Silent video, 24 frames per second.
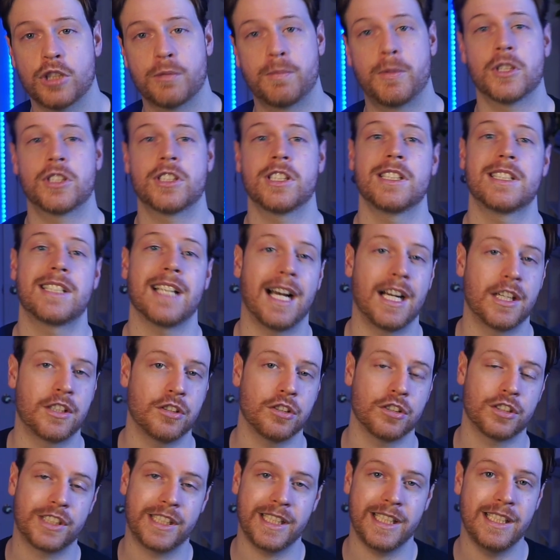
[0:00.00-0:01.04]
button to add your
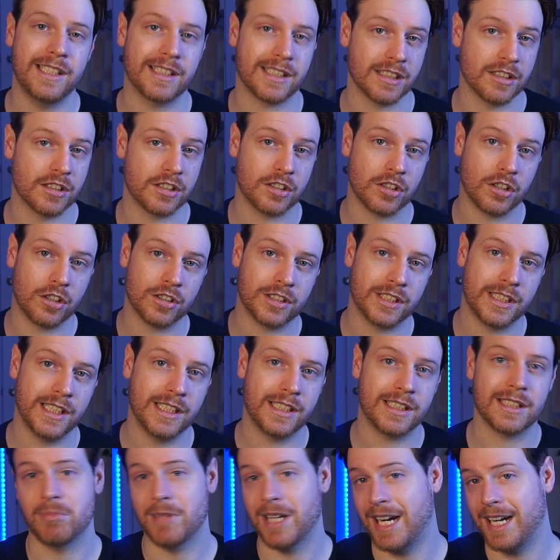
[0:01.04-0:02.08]
scenes and
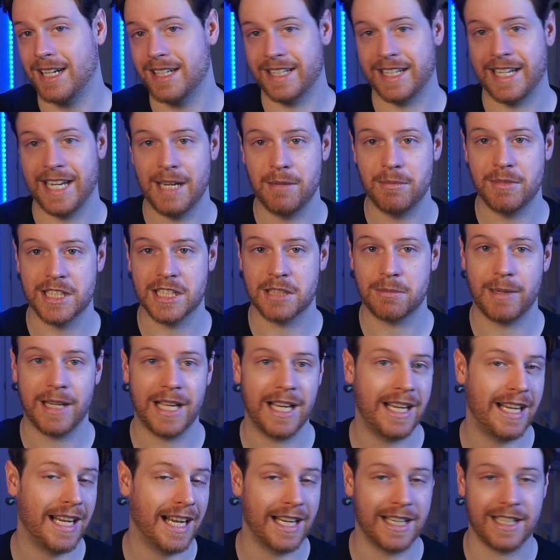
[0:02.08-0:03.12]
sources, add a game
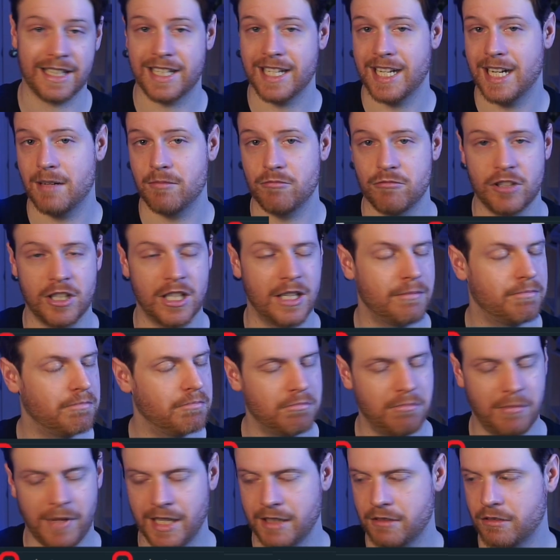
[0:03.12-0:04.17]
display, add a camera,
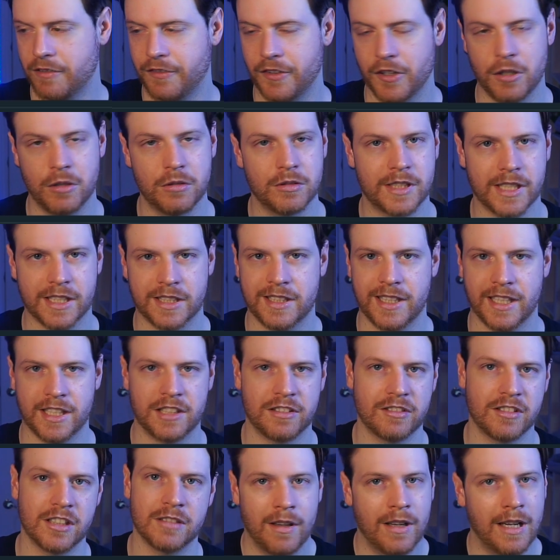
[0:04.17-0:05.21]
microphones,
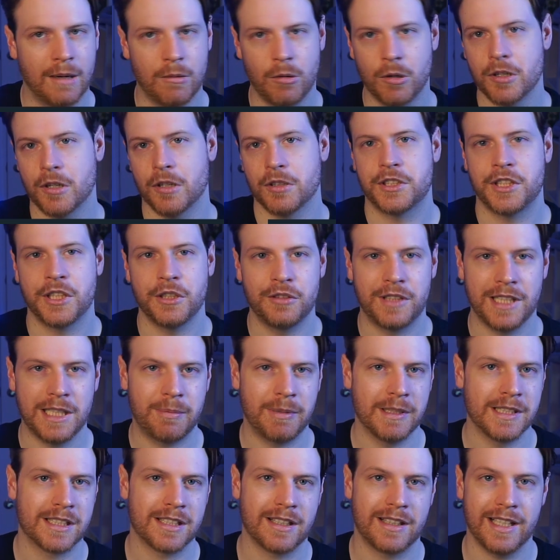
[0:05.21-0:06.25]
etc. I won't go too deep
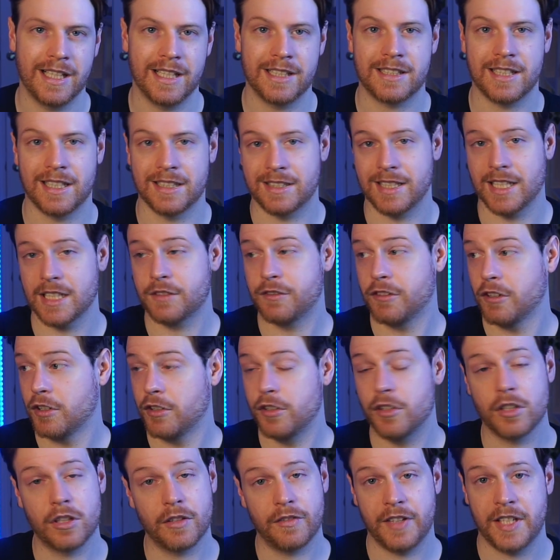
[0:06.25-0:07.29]
into this as that's for
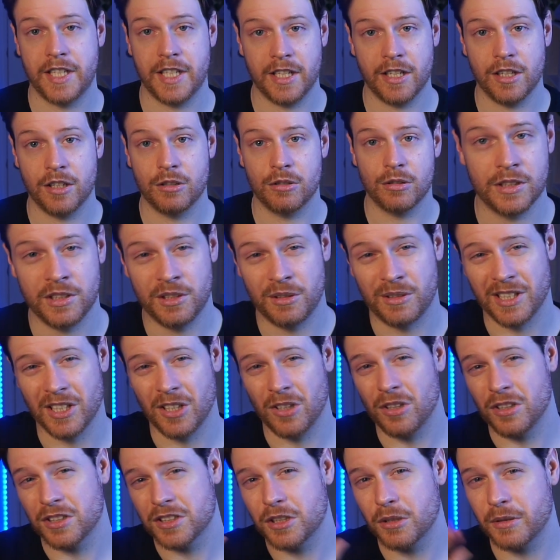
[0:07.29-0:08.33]
another video. You can
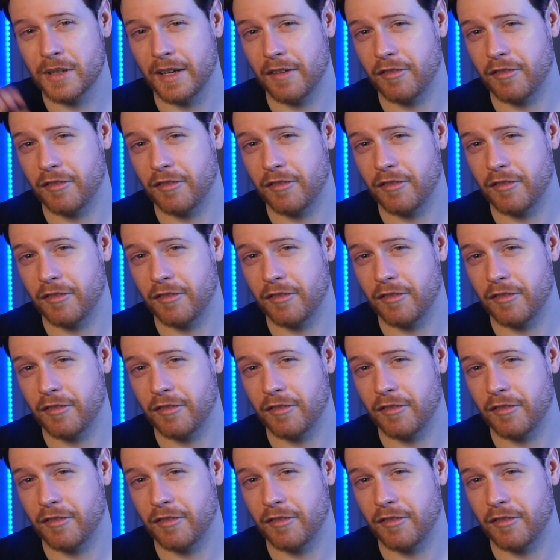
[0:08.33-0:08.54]
also get